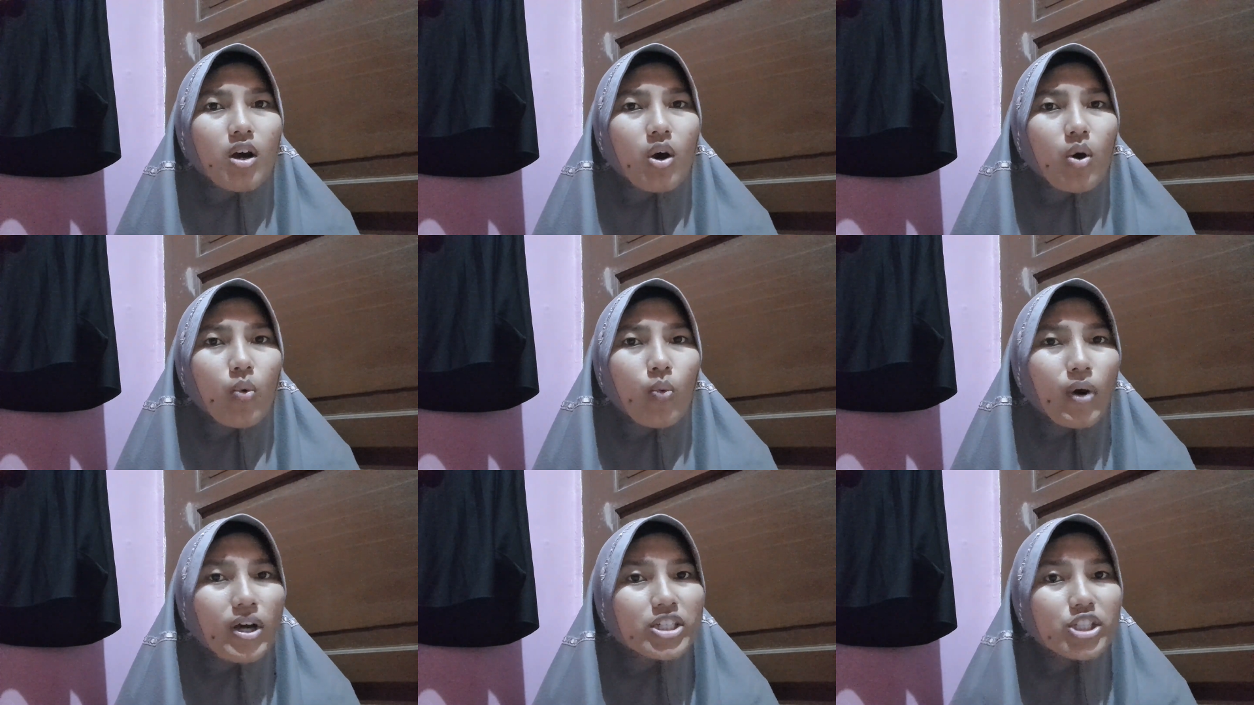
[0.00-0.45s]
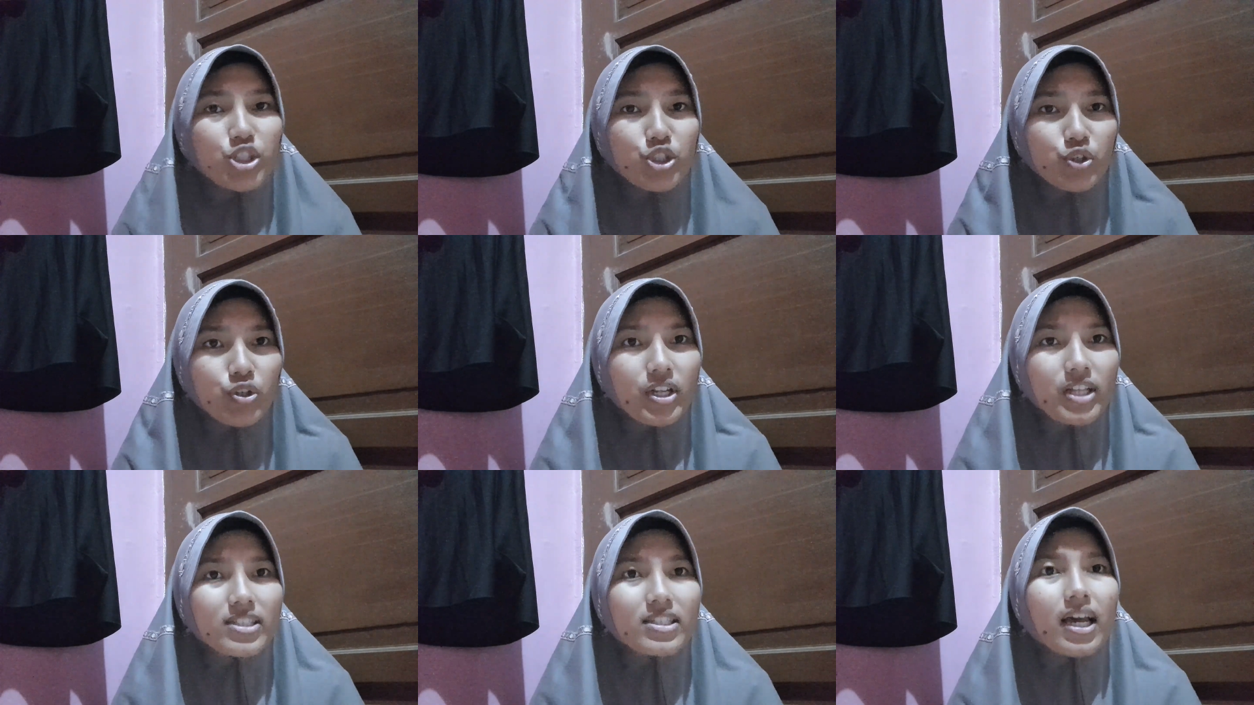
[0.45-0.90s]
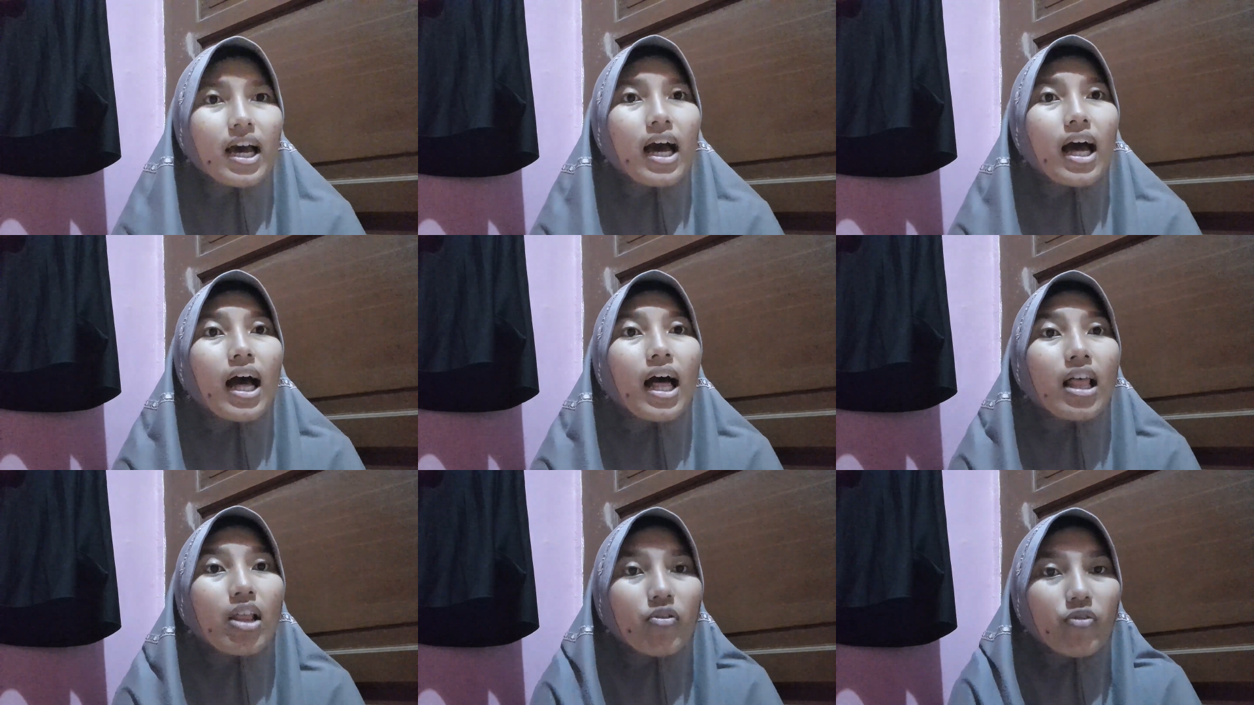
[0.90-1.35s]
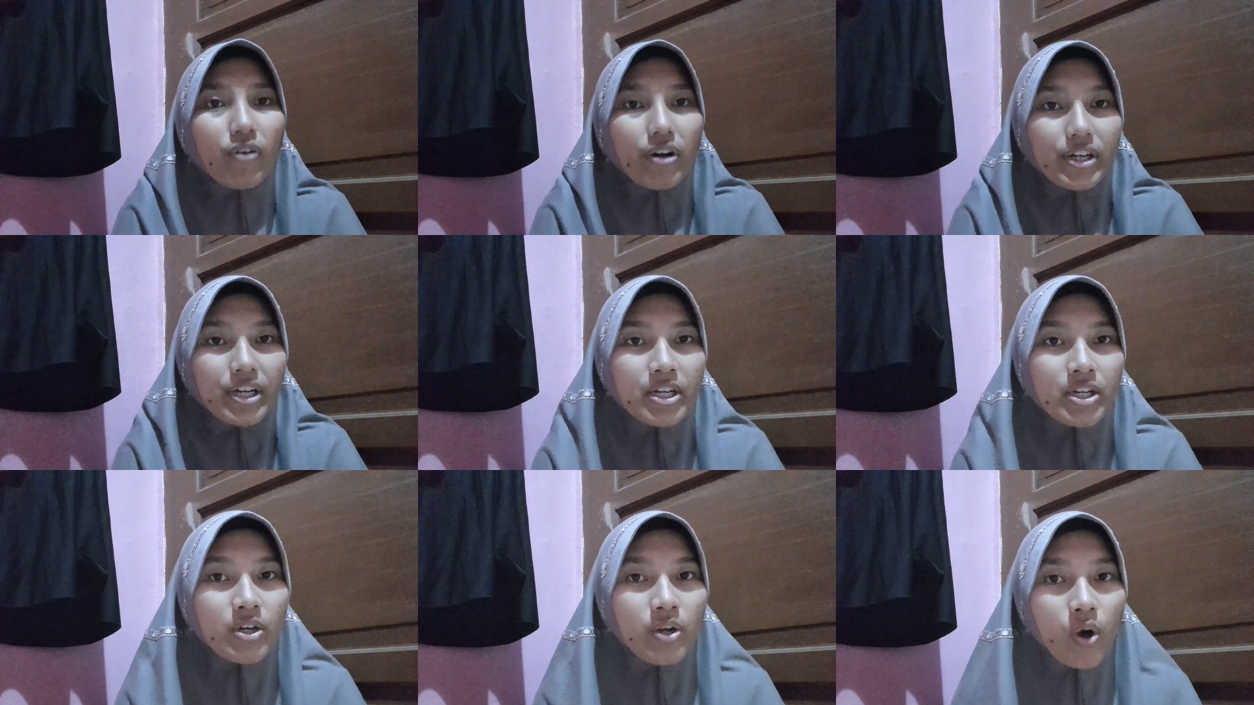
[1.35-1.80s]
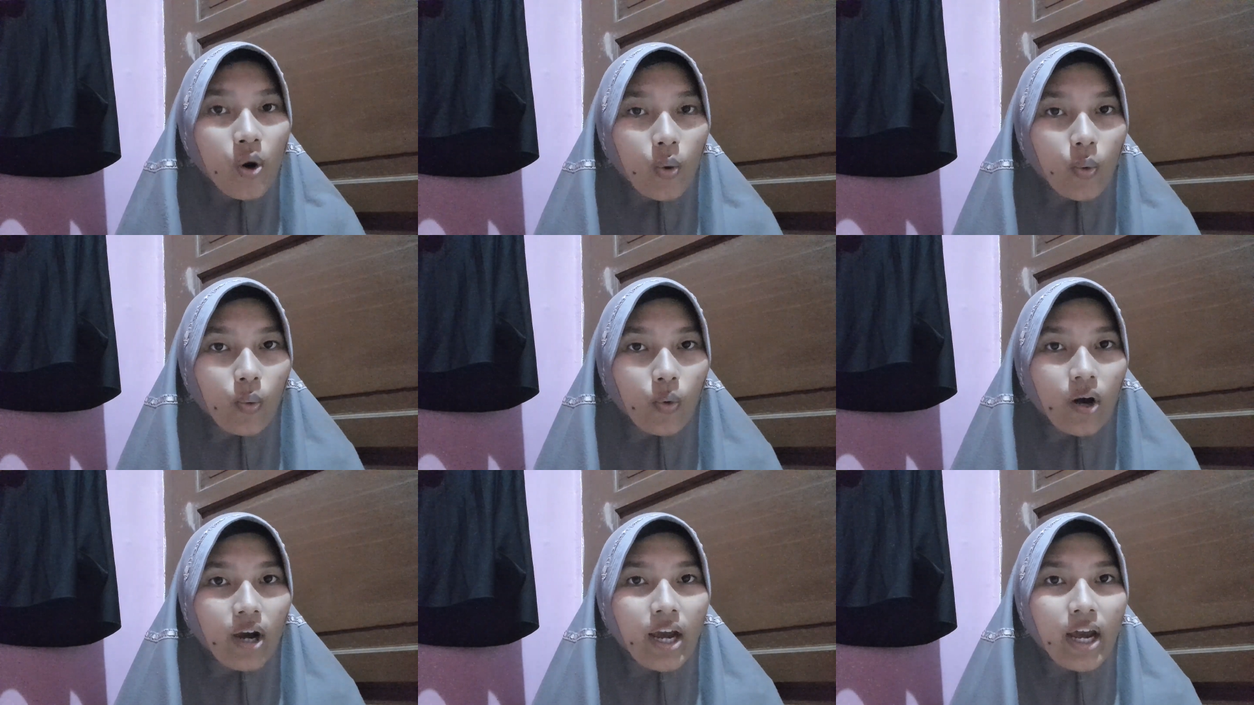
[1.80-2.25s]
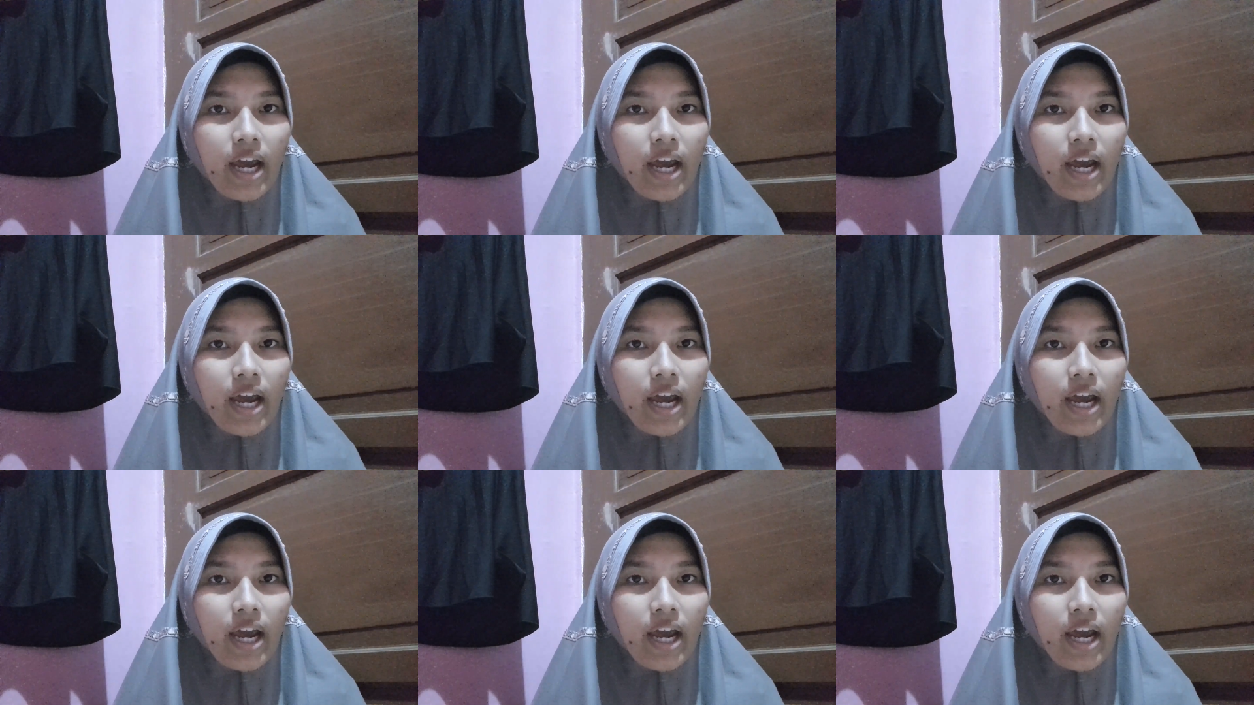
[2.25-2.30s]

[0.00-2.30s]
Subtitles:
what students already know